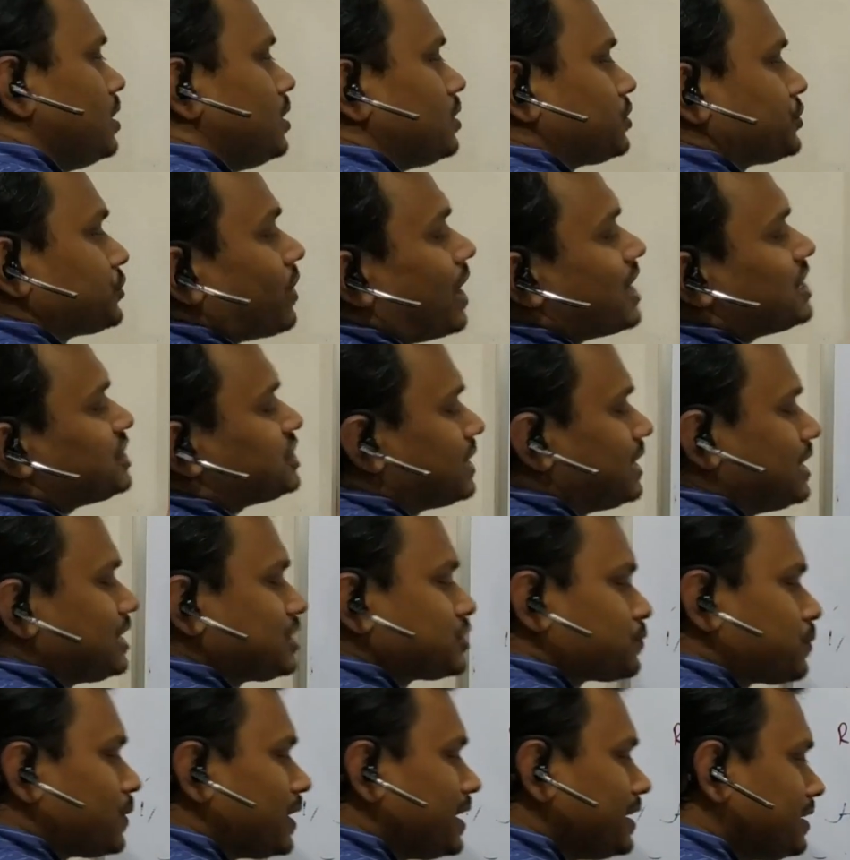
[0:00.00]
So I shall
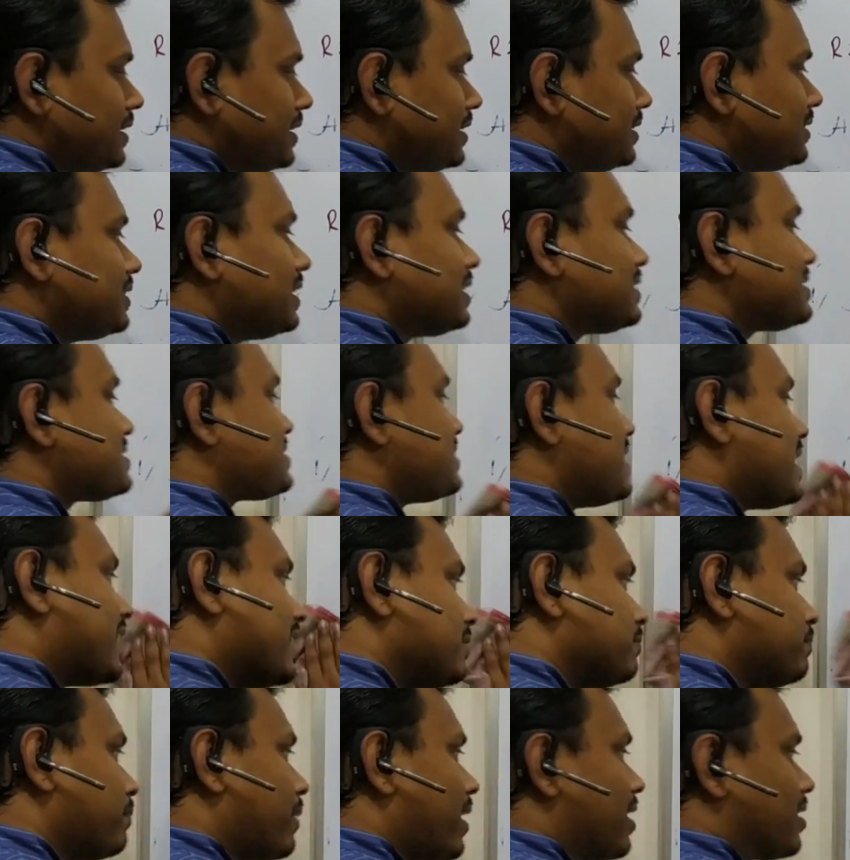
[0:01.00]
explain in the
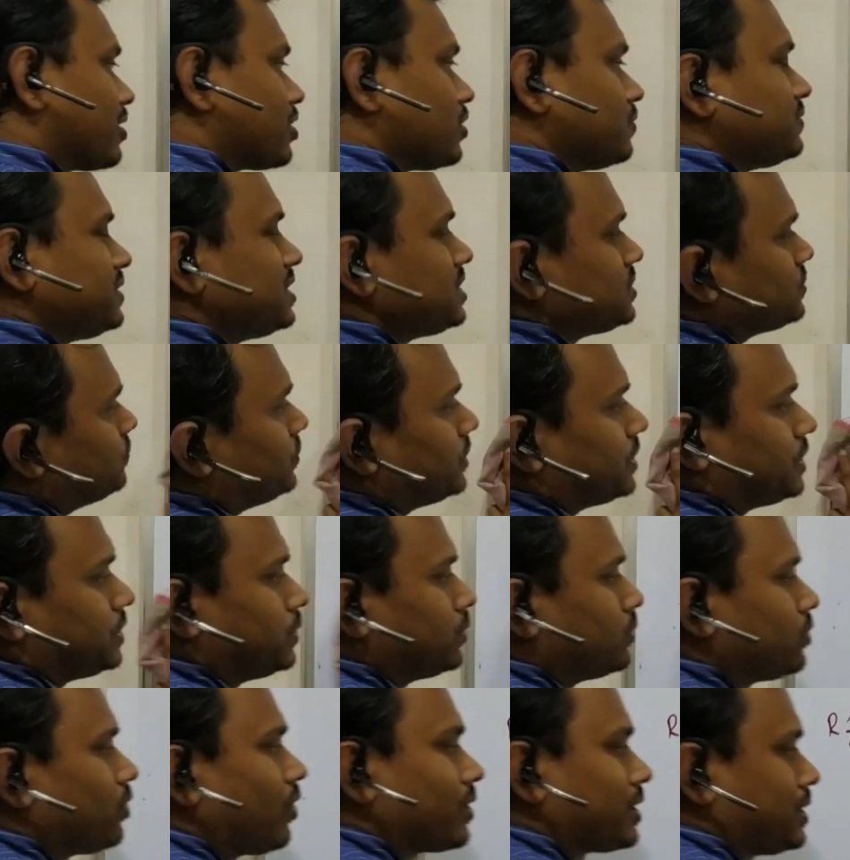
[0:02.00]
second part of this video,
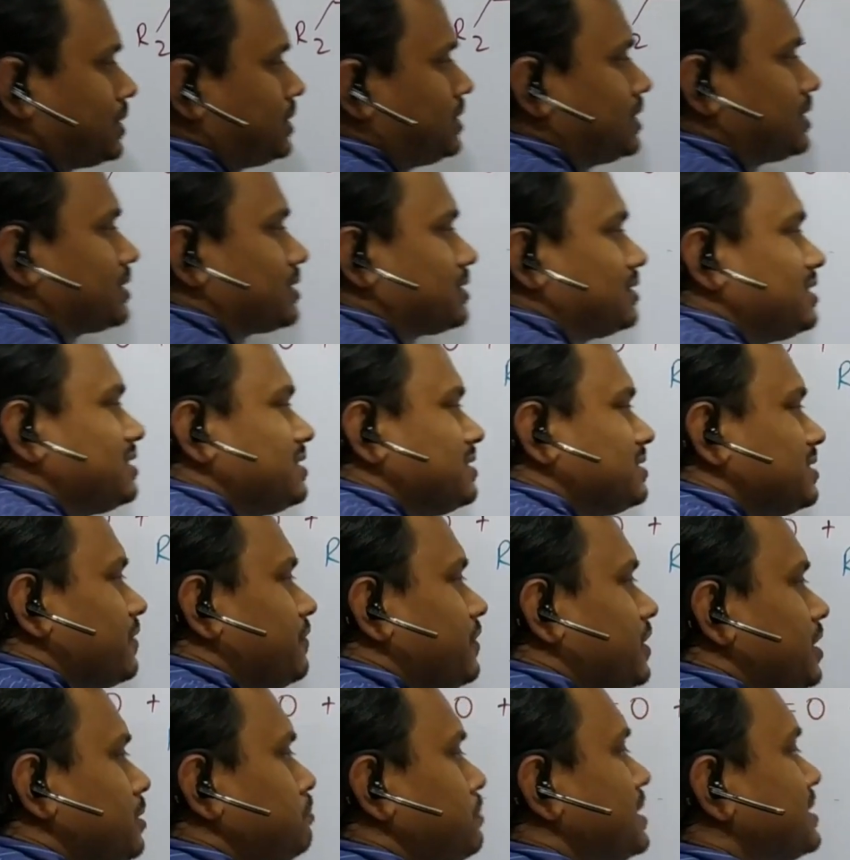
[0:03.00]
not here. This is a
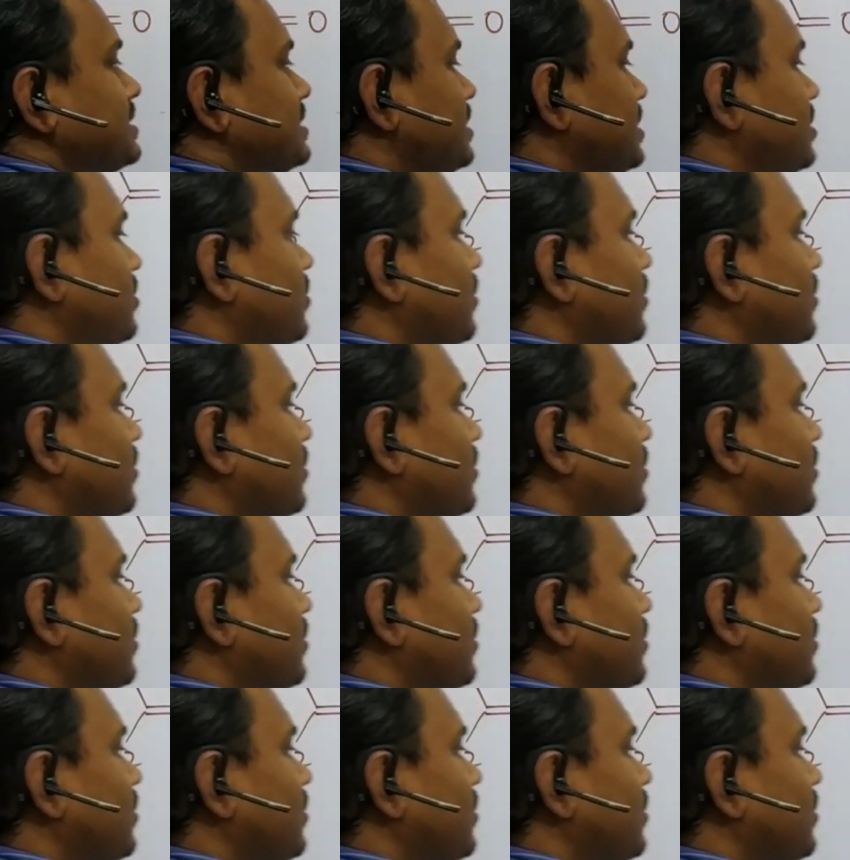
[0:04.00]
very basic